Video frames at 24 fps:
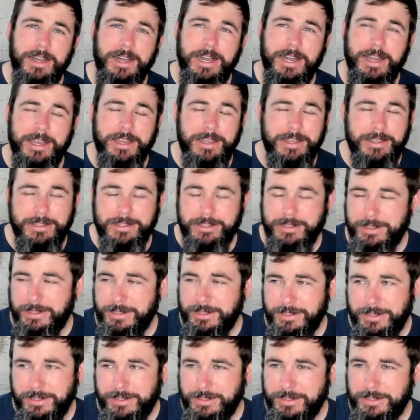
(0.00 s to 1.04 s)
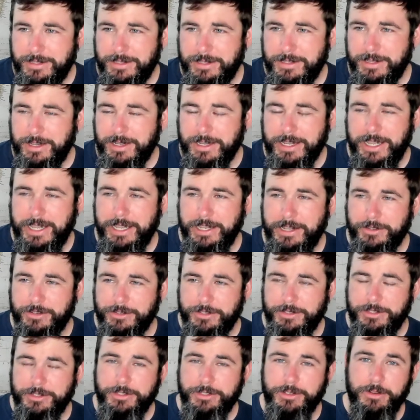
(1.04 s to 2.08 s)
I can't. There's
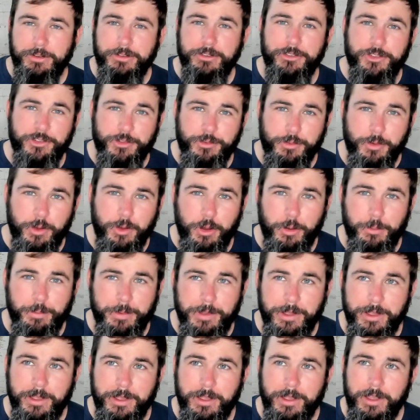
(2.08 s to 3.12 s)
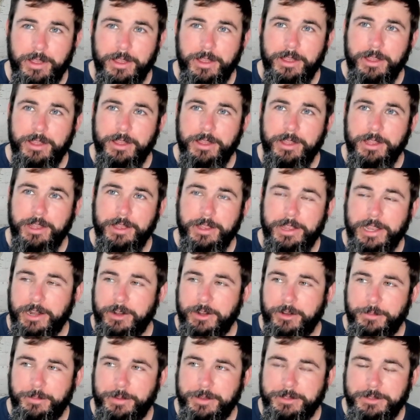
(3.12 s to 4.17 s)
a certain trope. It kind
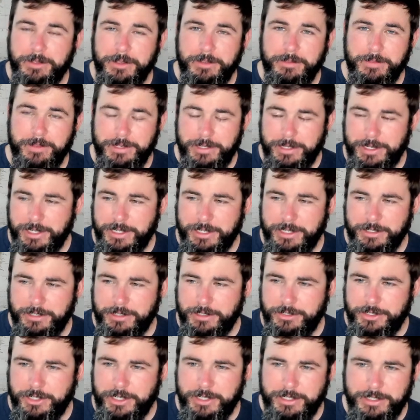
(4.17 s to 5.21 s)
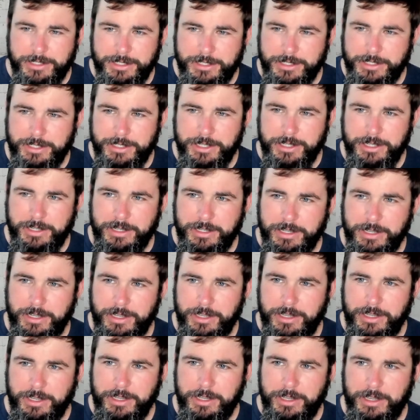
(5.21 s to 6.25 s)
of reminds me of a Neon Genesis
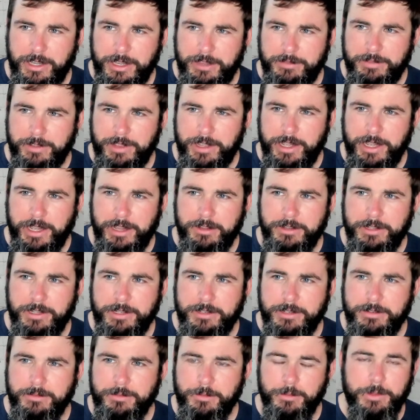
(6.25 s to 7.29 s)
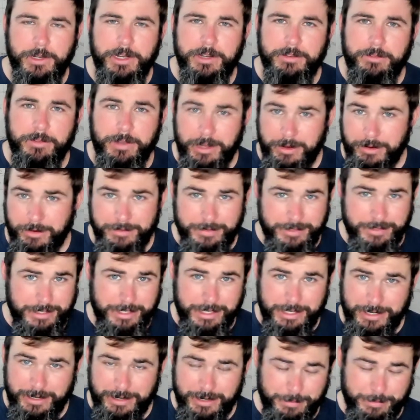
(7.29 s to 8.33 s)
Evangelion, whatever, however you
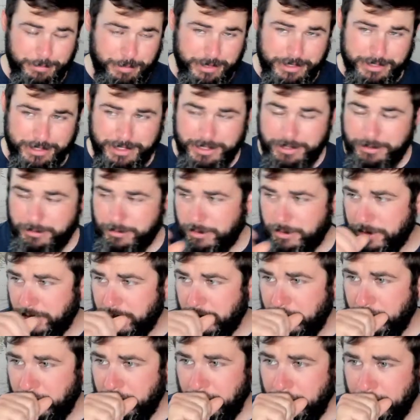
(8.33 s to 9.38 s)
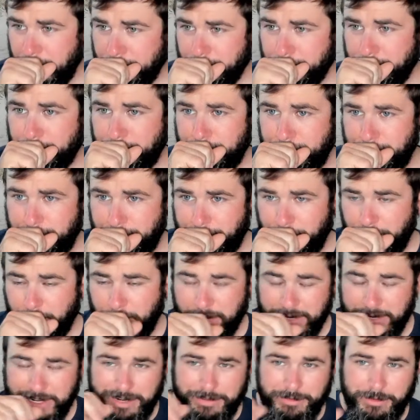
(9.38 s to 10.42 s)
said it. I probably said it wrong.
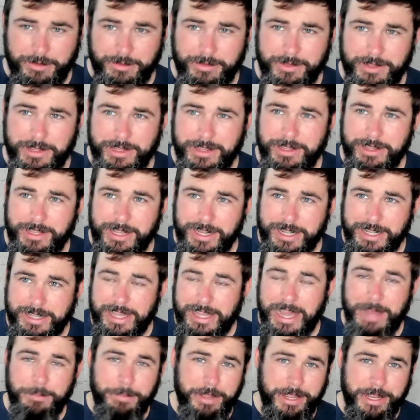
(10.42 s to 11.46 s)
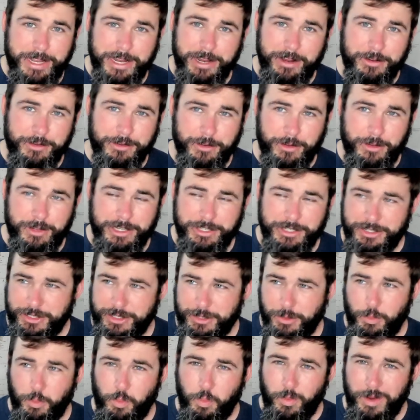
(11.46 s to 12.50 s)
Whatever, like that main character, he's just
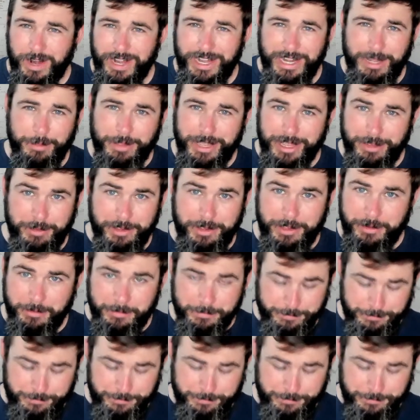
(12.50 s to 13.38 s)
a whiny baby.